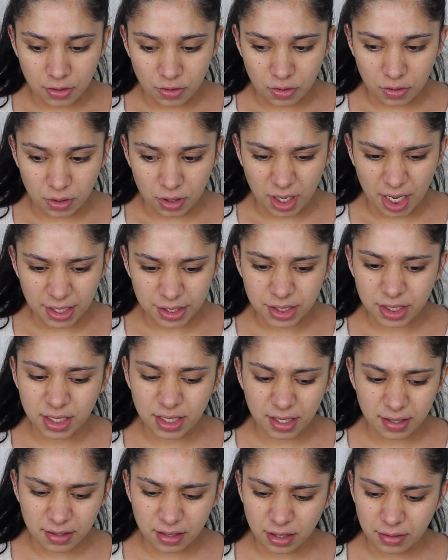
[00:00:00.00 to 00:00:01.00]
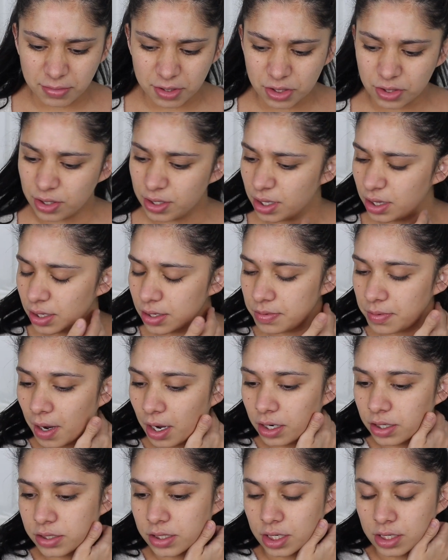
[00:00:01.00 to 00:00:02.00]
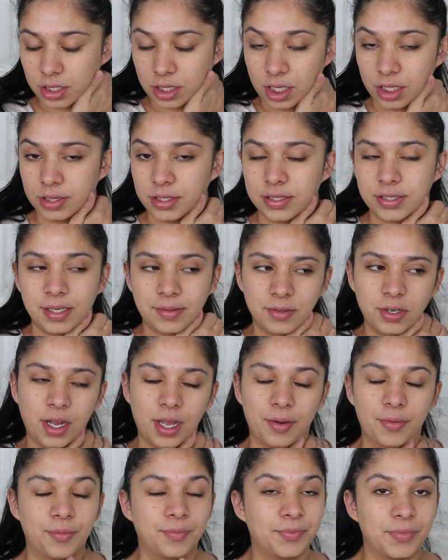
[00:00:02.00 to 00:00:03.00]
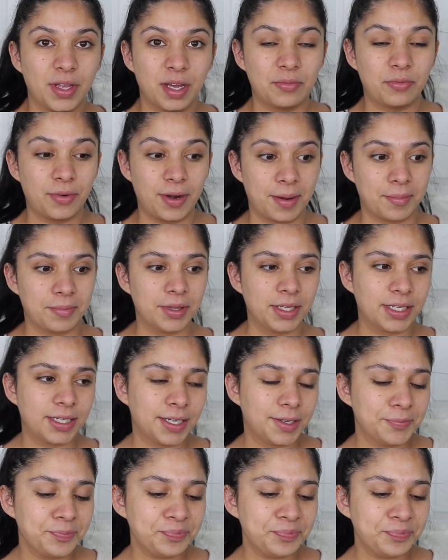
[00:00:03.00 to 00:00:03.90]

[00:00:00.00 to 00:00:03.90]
Well, actually, the majority of these products are not the same. Okay, I'm rambling now.